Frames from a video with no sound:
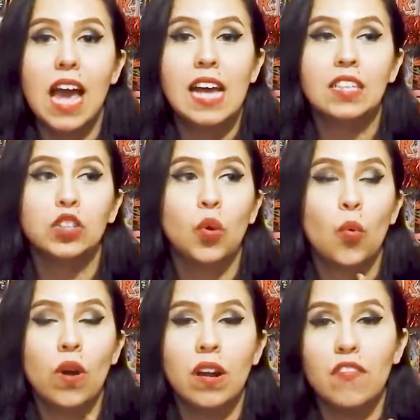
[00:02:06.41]
and
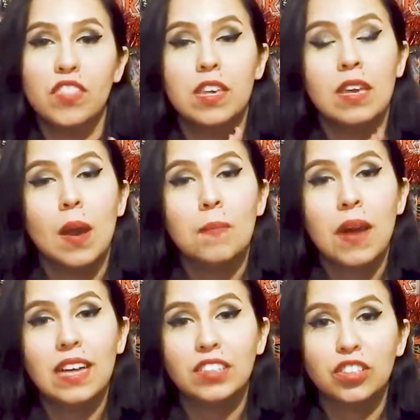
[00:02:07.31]
one of the
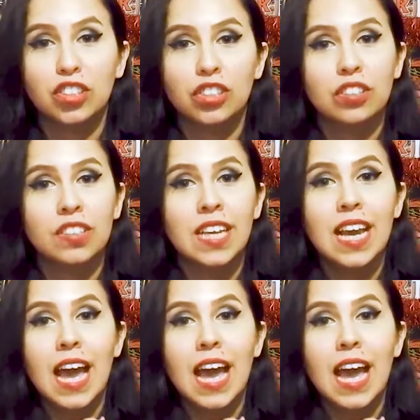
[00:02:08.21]
passengers